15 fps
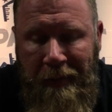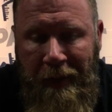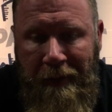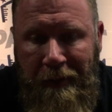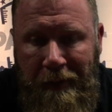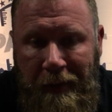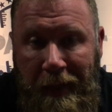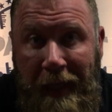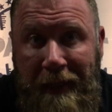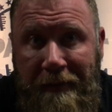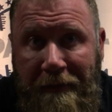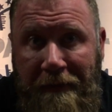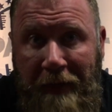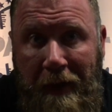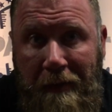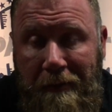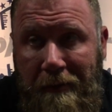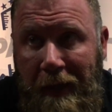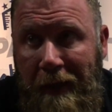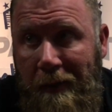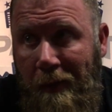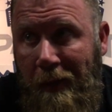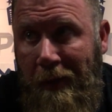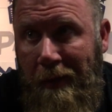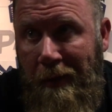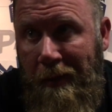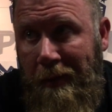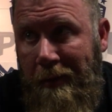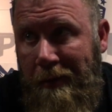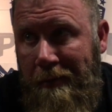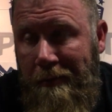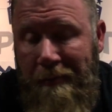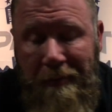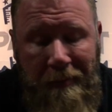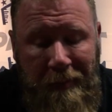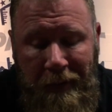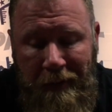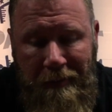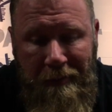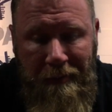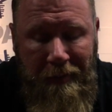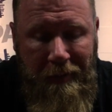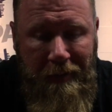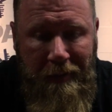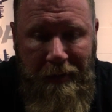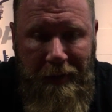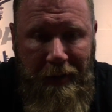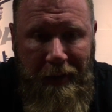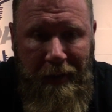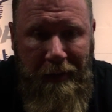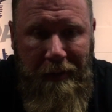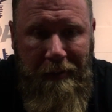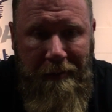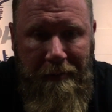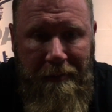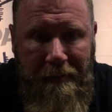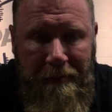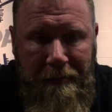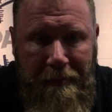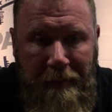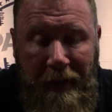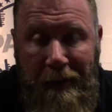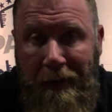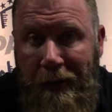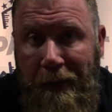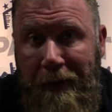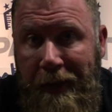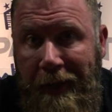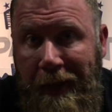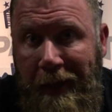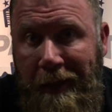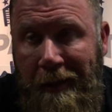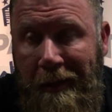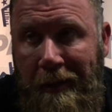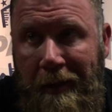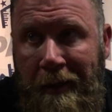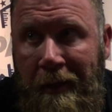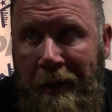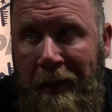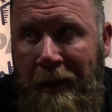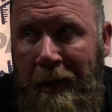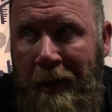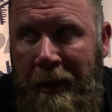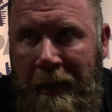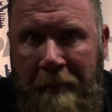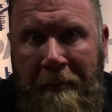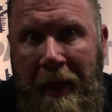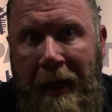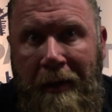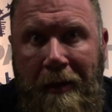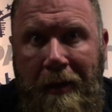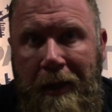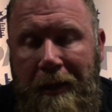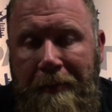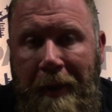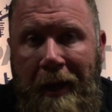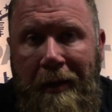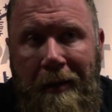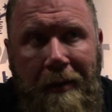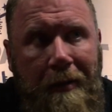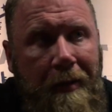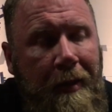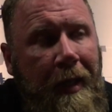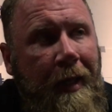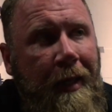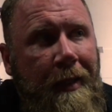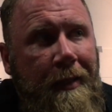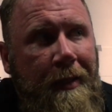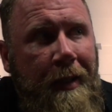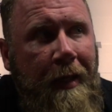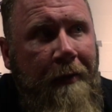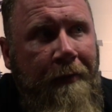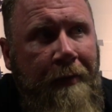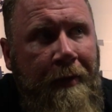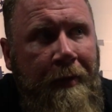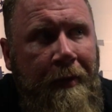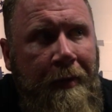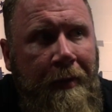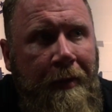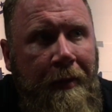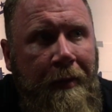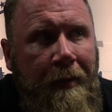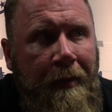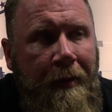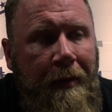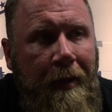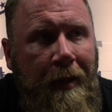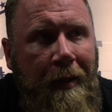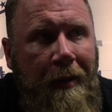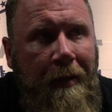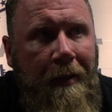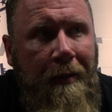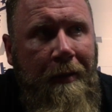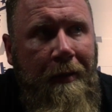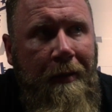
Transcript: you know, less felt recoil, or you know, uh, better Gucci gear. The metal is better and that kind of stuff. Uh,